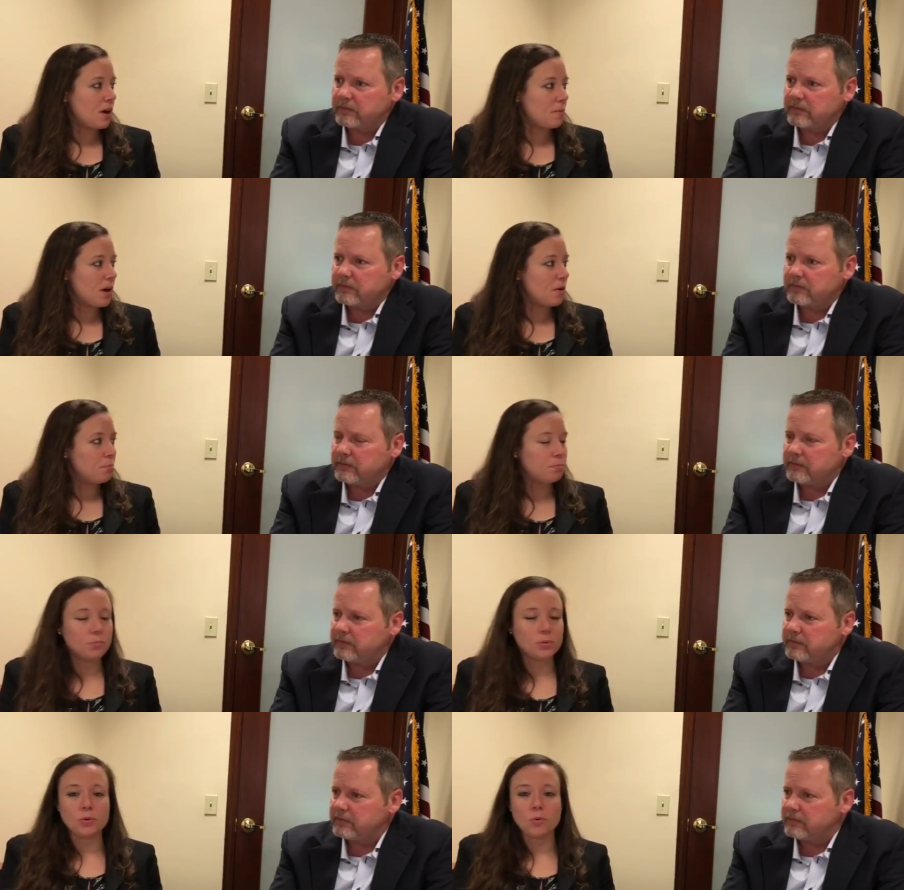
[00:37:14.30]

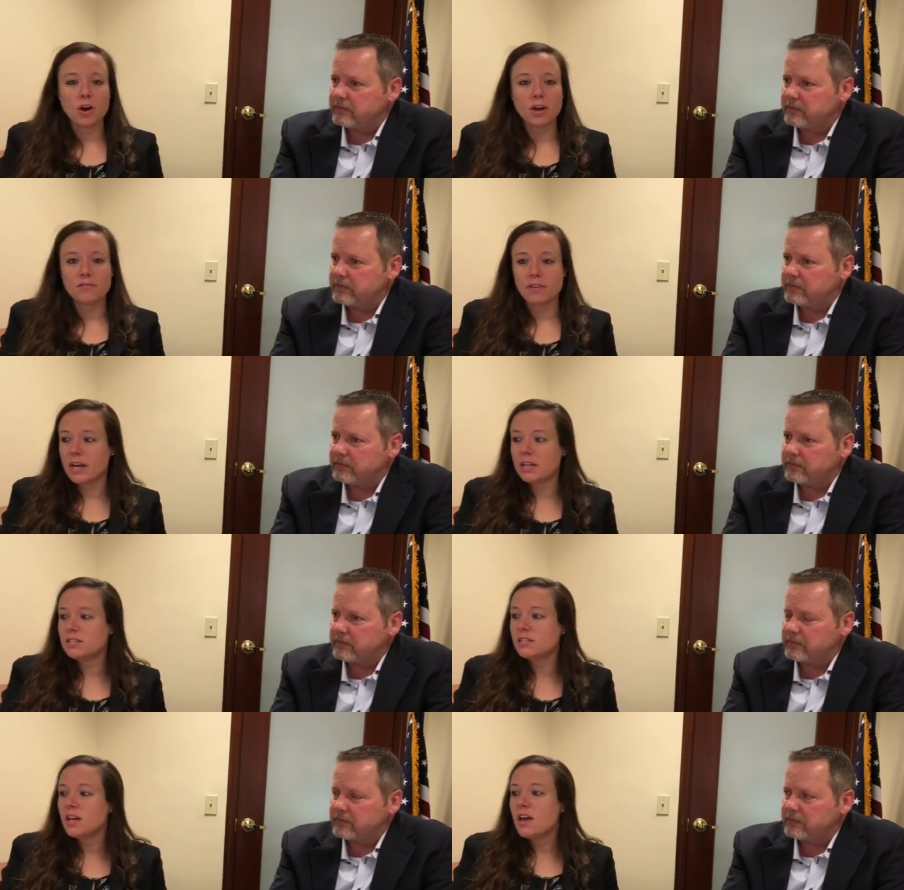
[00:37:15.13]
Speaker 1: about blue water
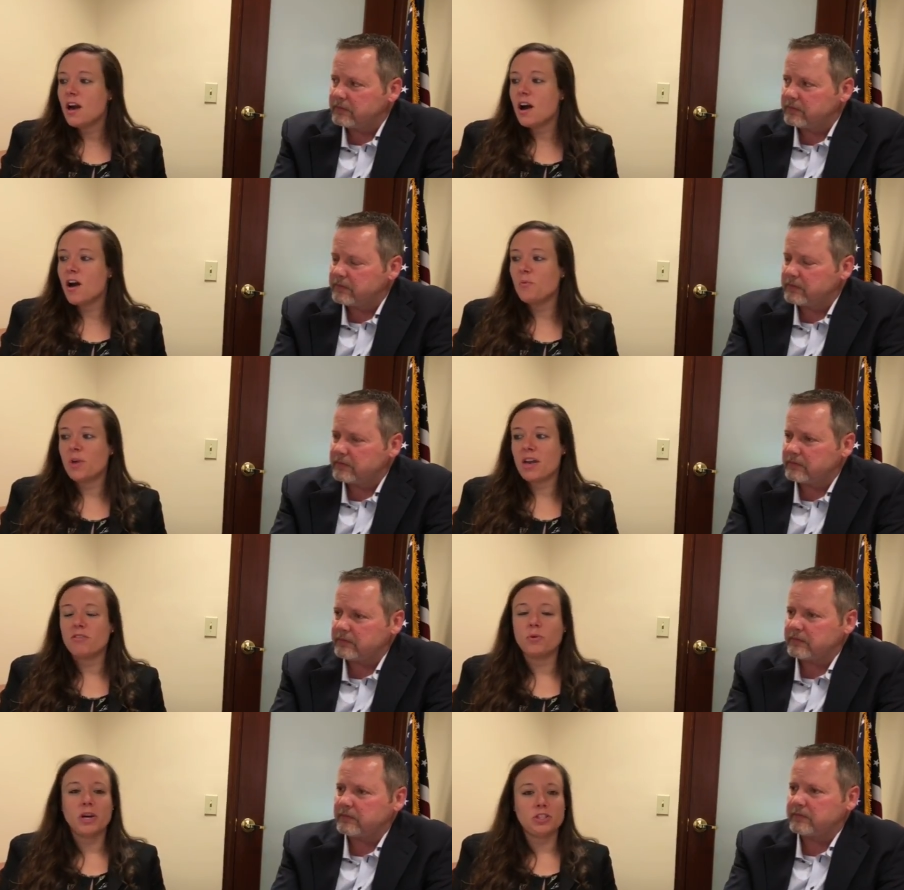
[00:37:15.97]
vets, um, we
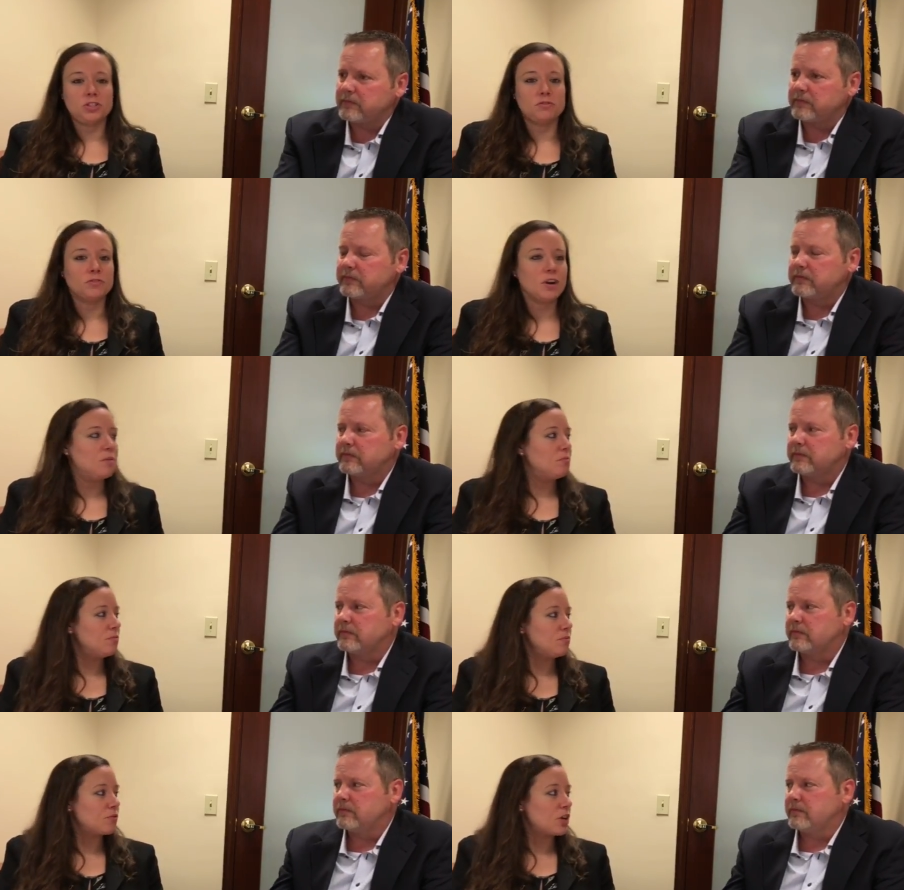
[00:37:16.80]
have a question
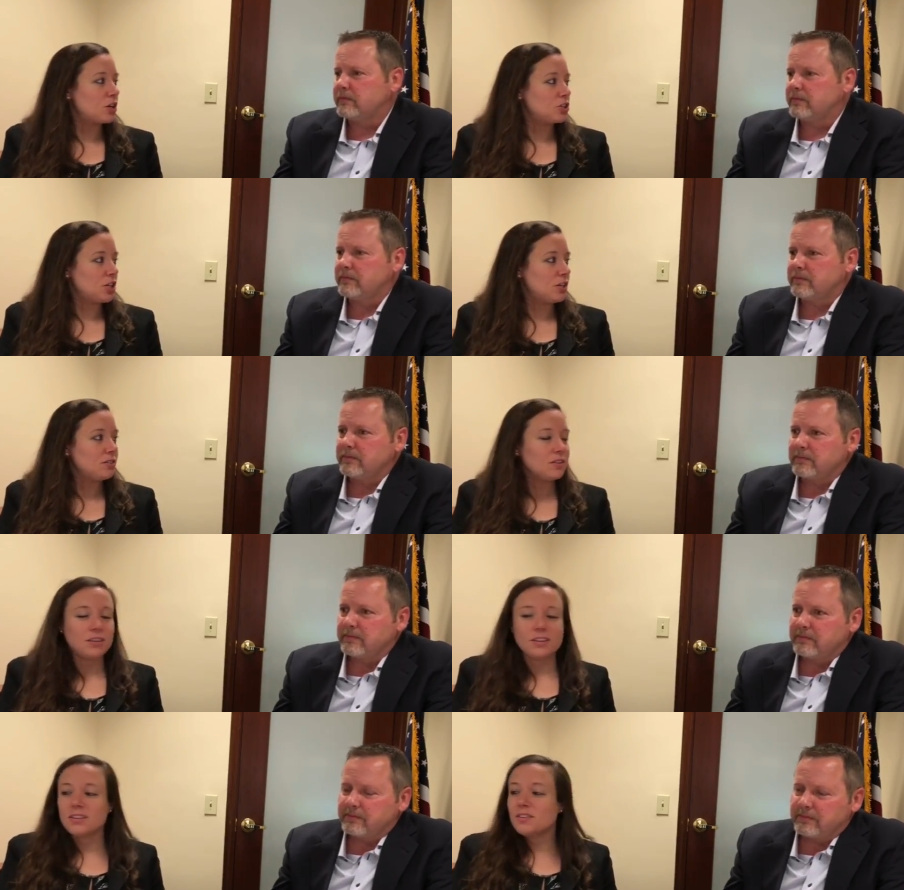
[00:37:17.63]
from
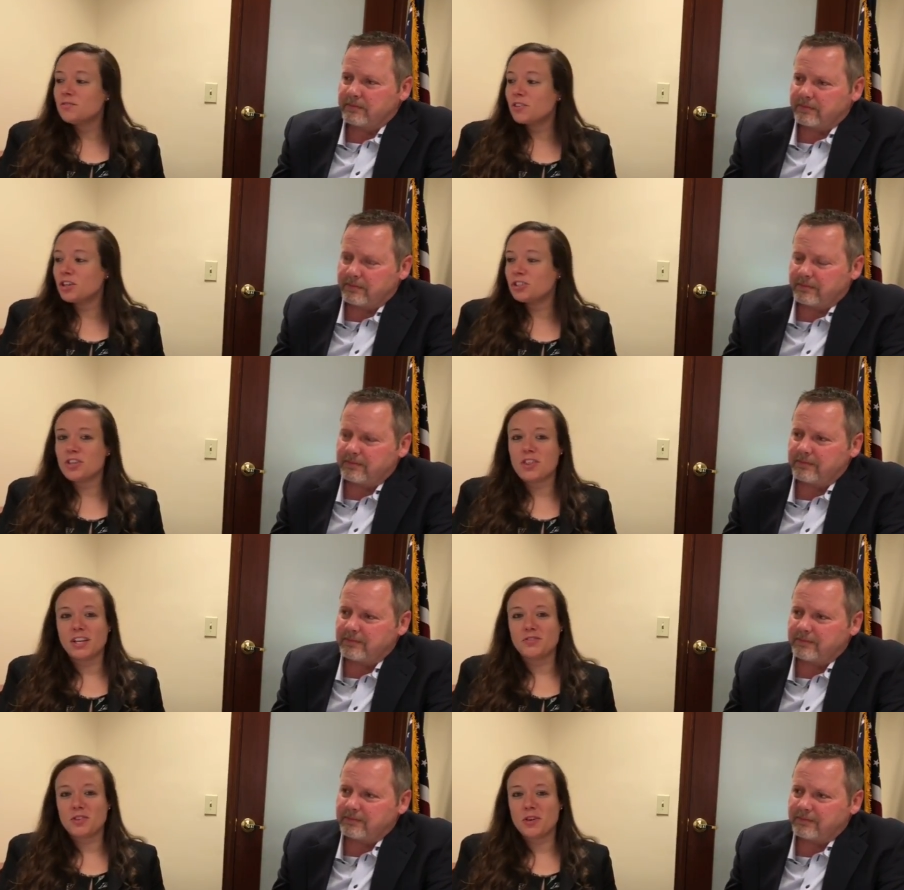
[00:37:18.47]
Virgil. Virgil,
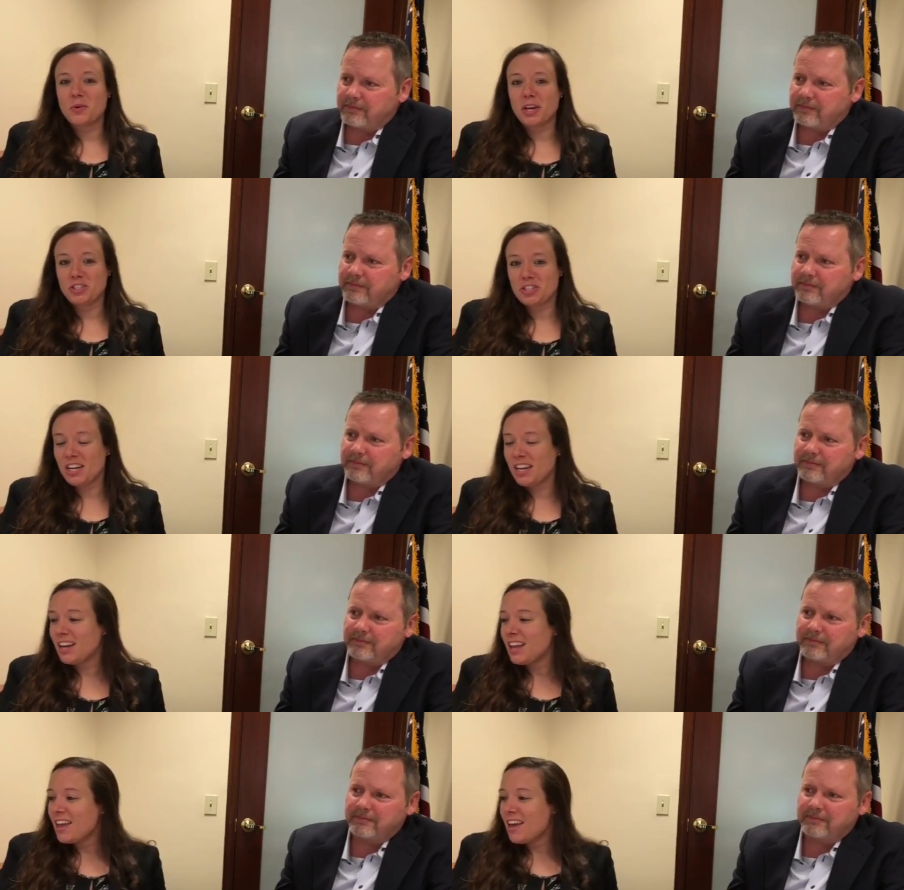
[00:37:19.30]
thanks for the
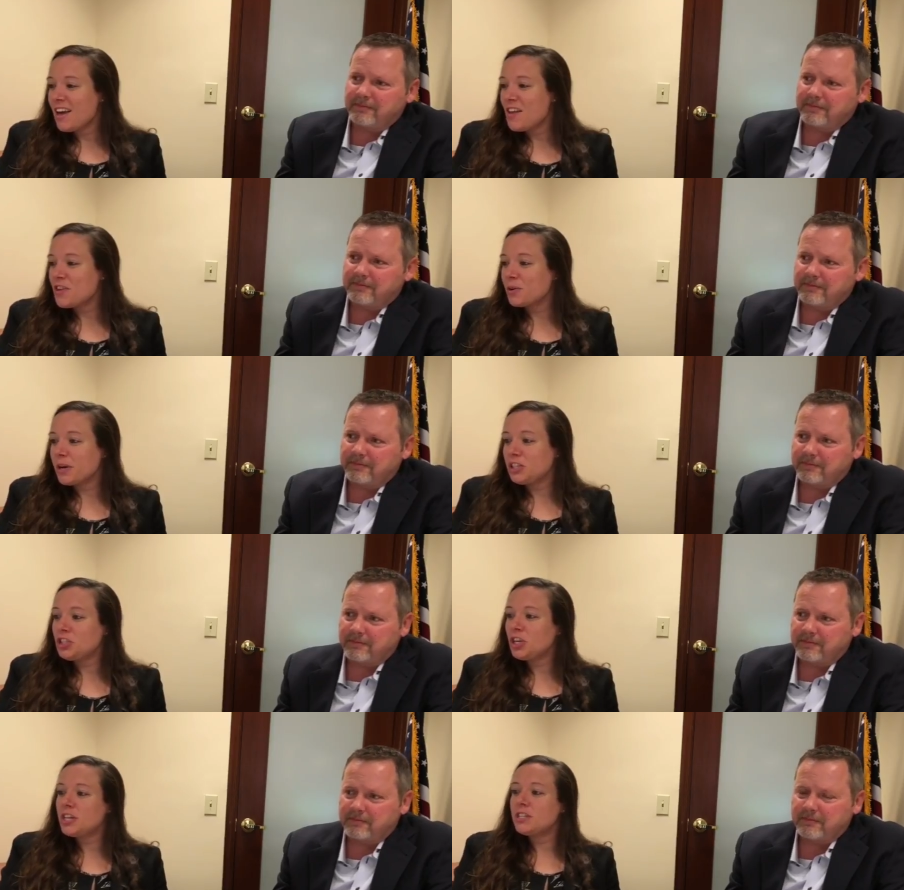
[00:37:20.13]
question. The
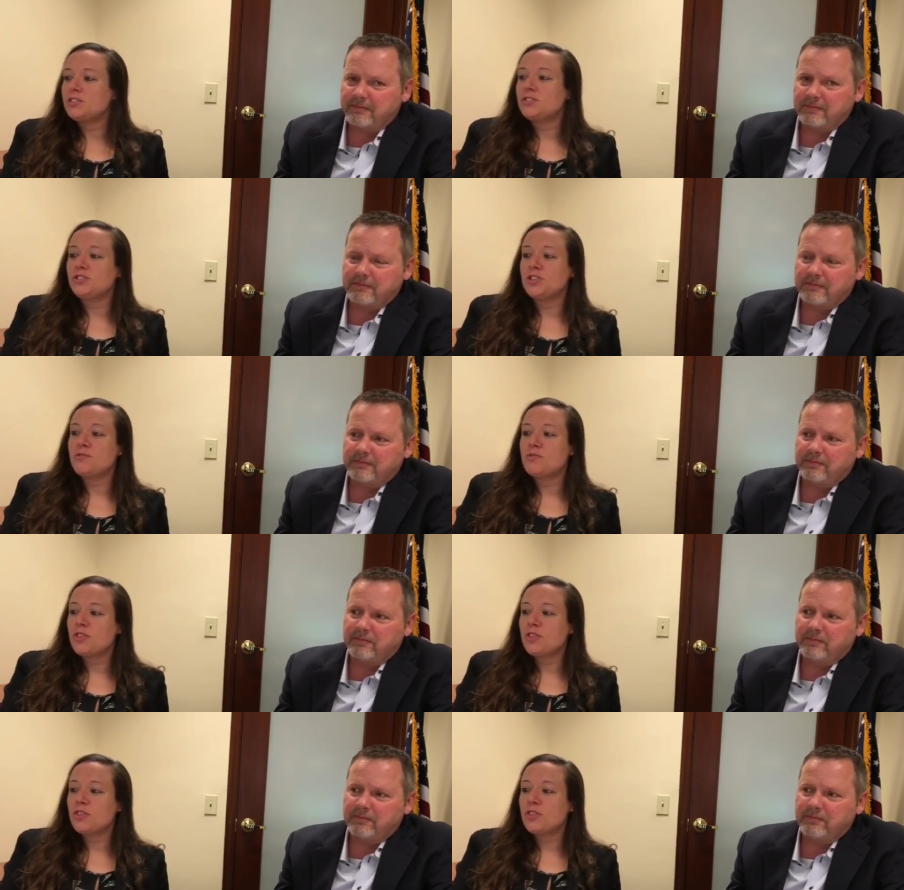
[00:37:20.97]
question is Do you